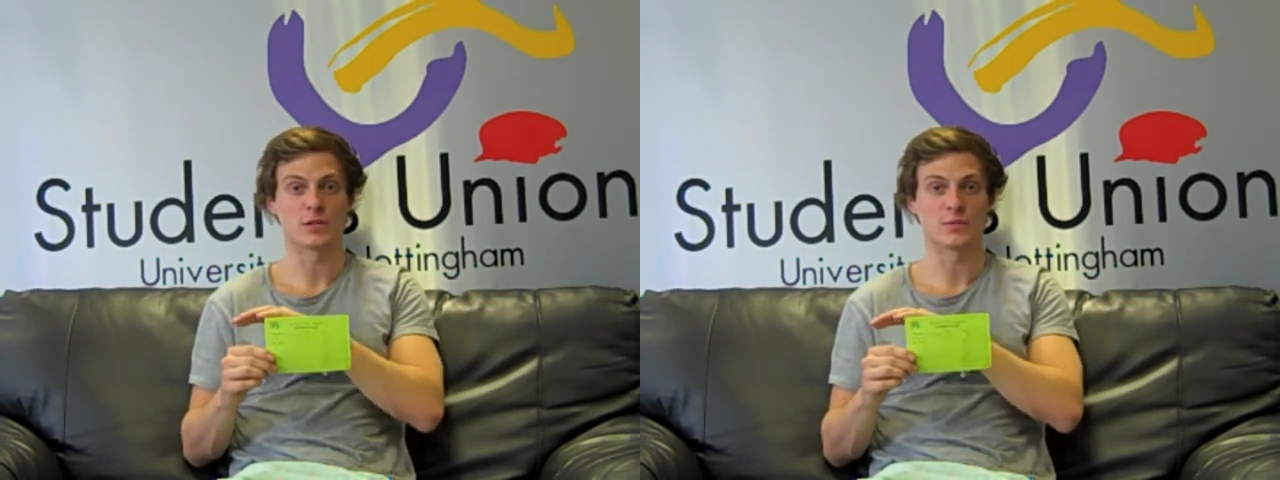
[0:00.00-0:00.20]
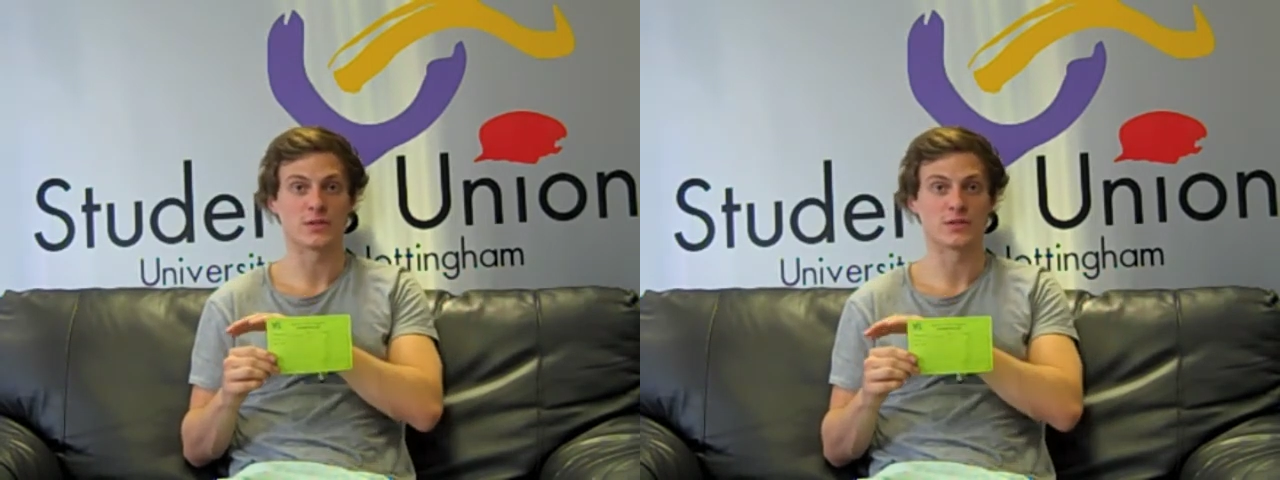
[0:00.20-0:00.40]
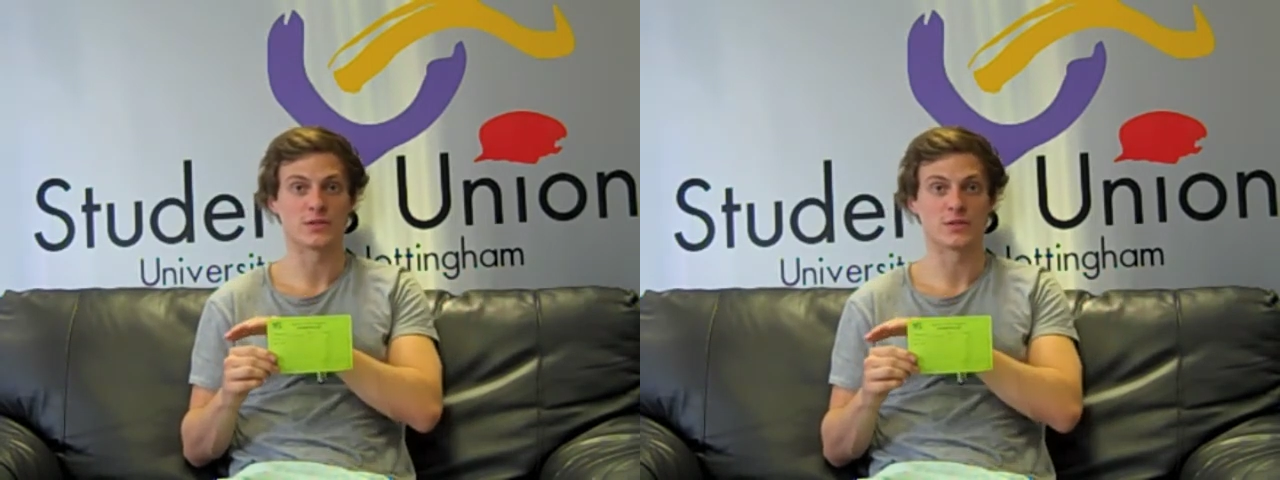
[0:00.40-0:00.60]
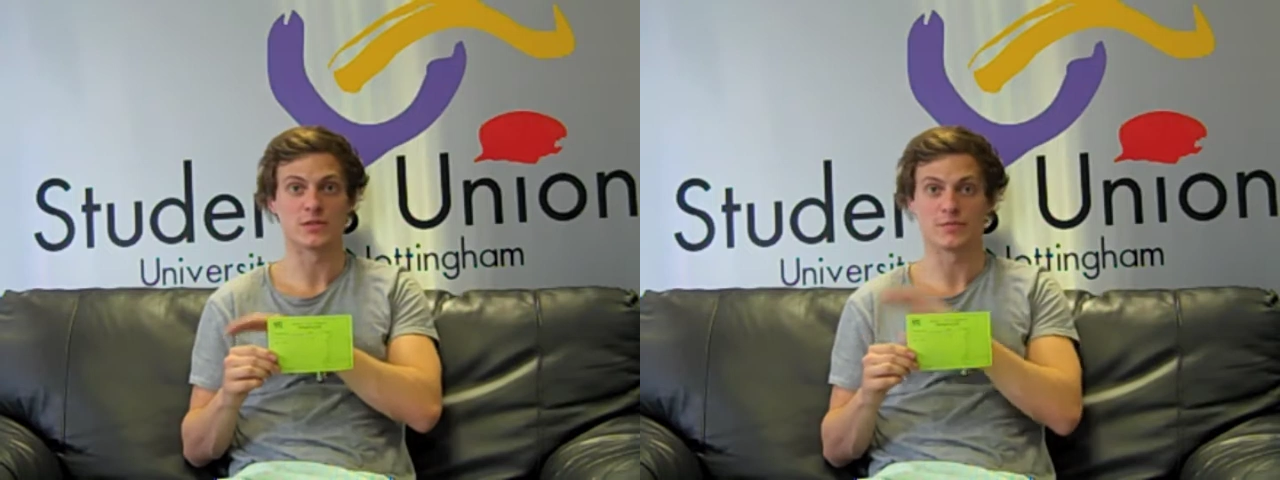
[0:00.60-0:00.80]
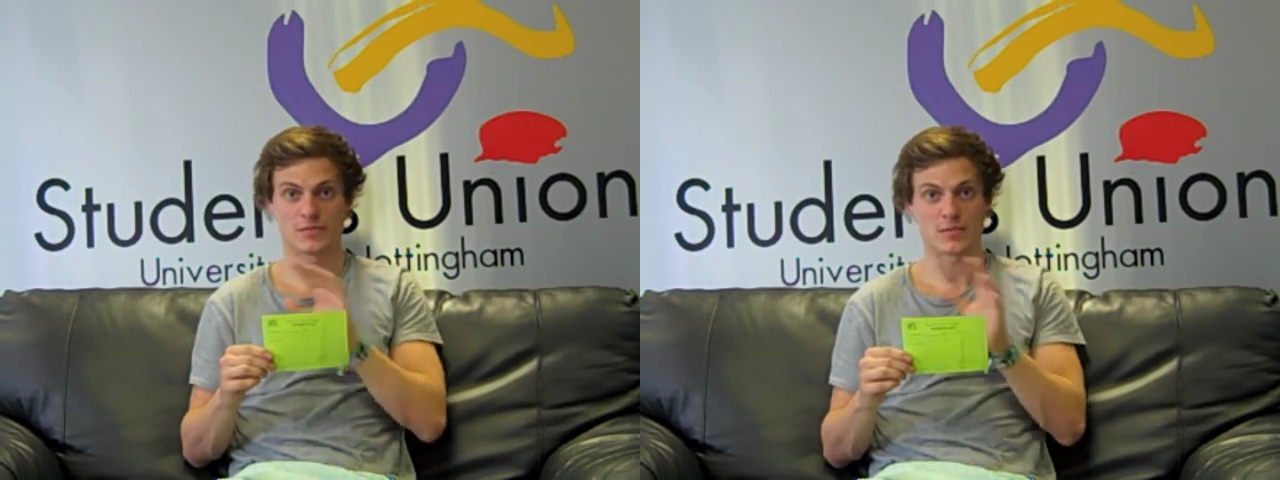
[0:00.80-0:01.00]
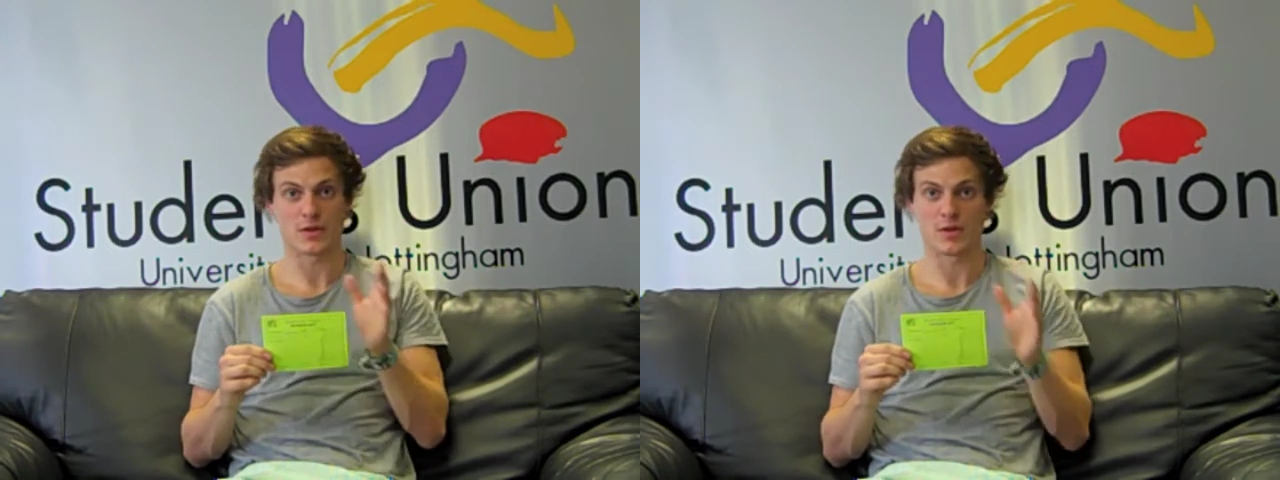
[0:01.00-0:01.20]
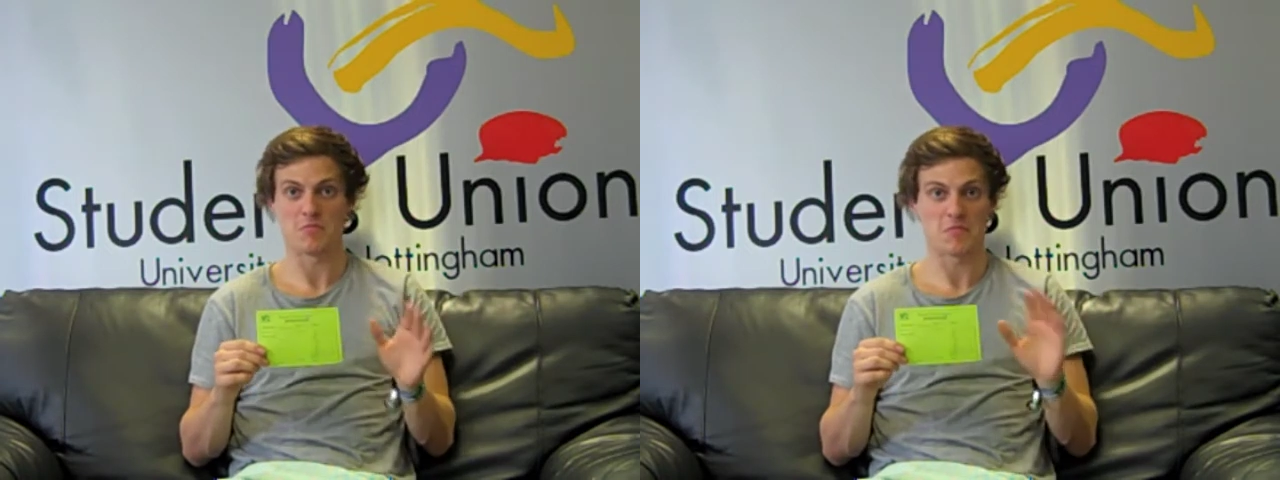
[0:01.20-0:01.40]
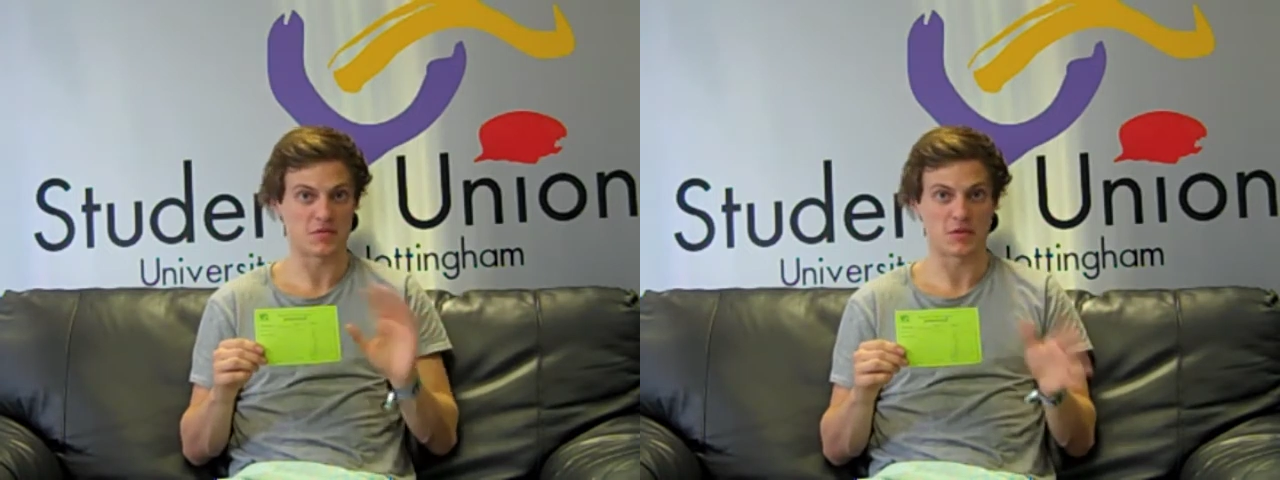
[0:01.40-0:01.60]
expenses.
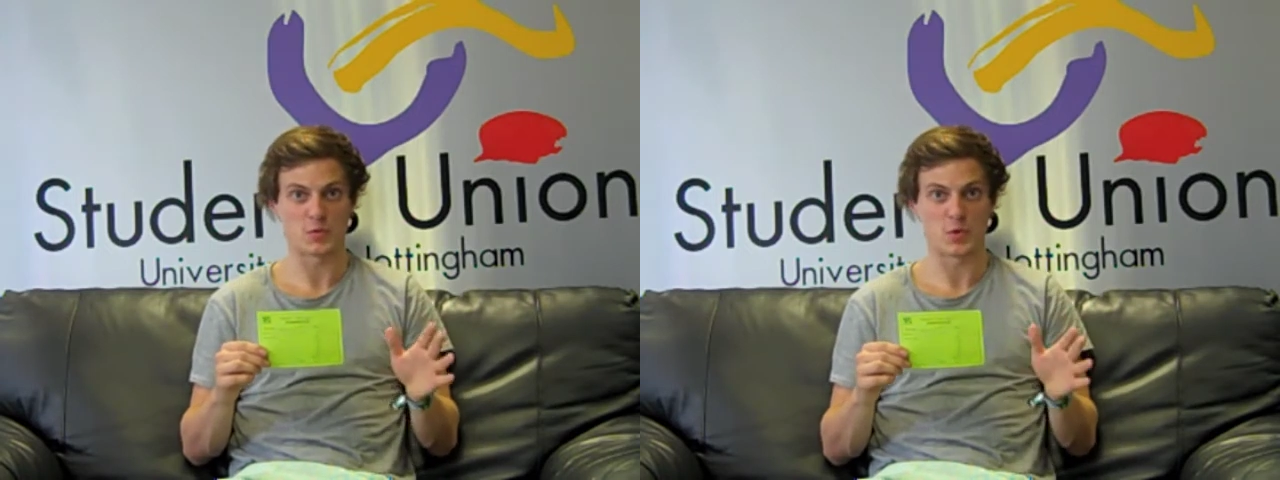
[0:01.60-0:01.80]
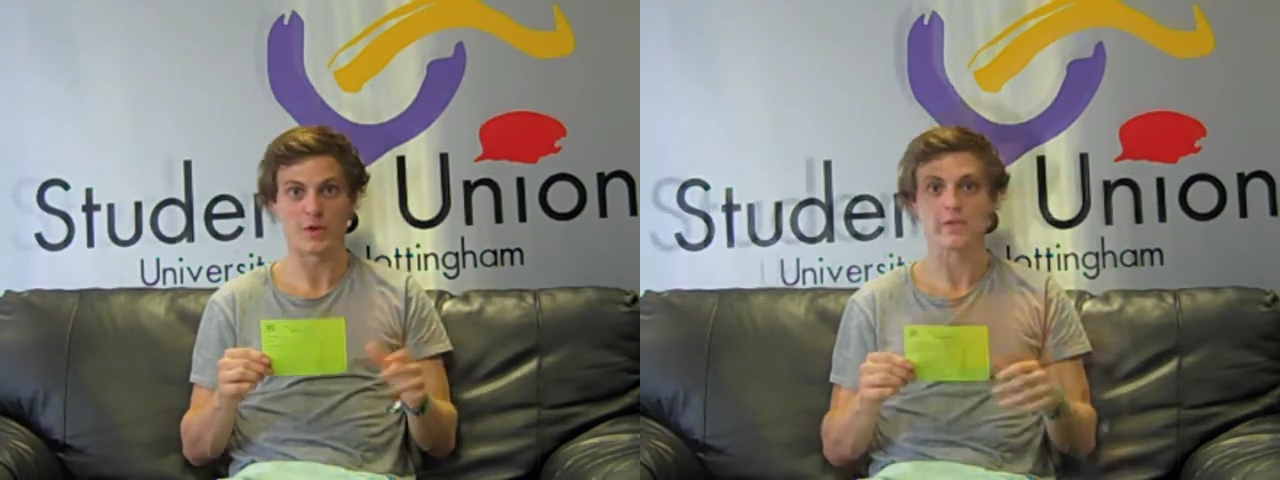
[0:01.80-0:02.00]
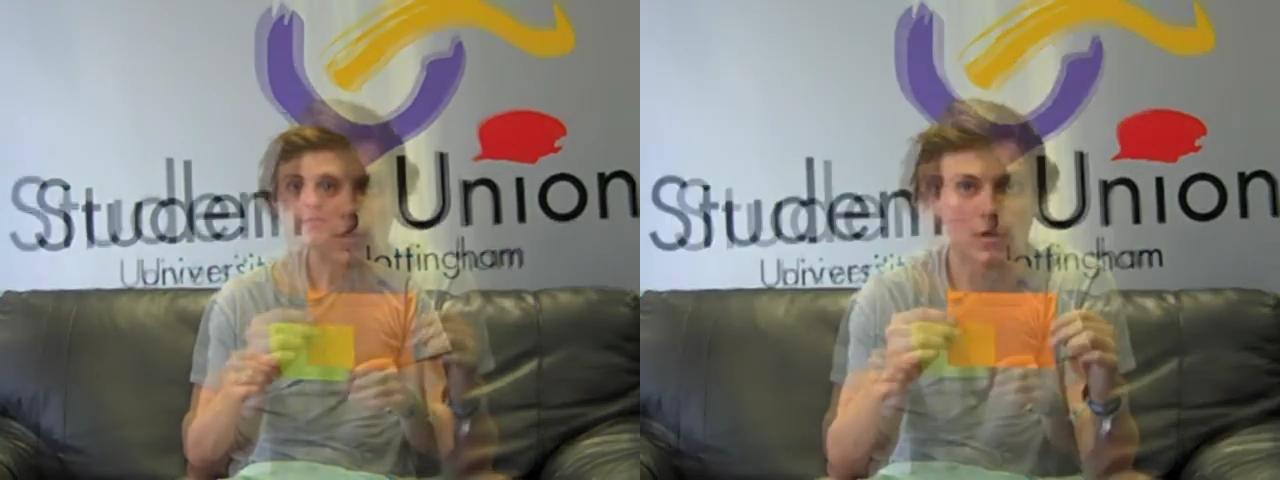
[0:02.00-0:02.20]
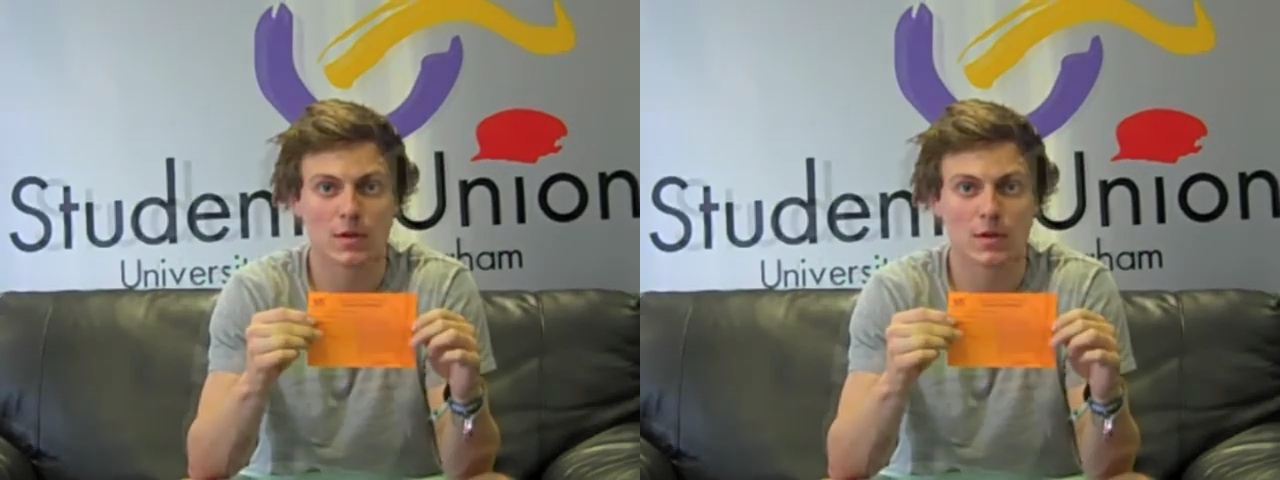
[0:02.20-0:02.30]
Doesn't work.